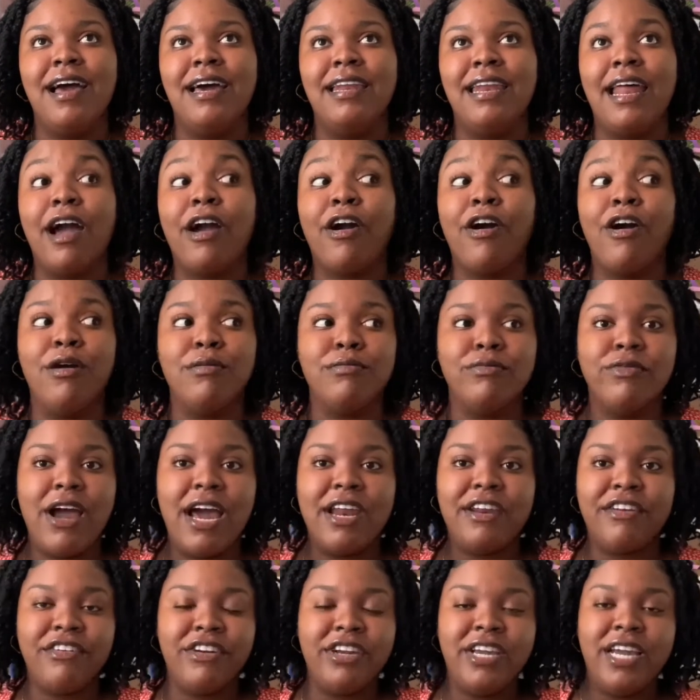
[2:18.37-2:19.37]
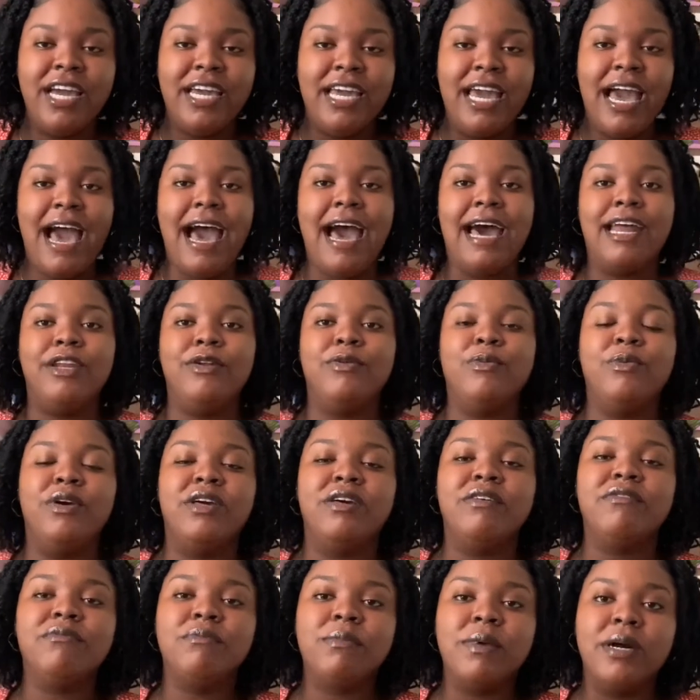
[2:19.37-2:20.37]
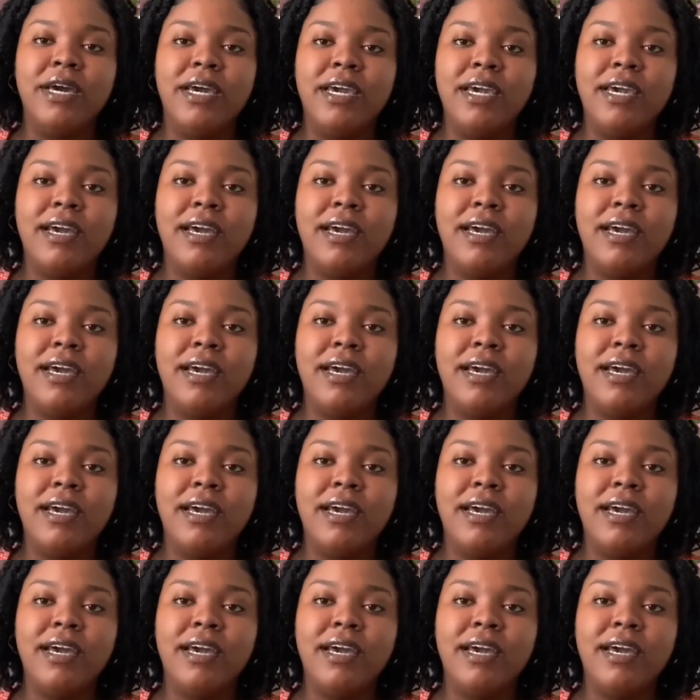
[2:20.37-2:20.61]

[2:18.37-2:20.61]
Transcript: that camaraderie I had with my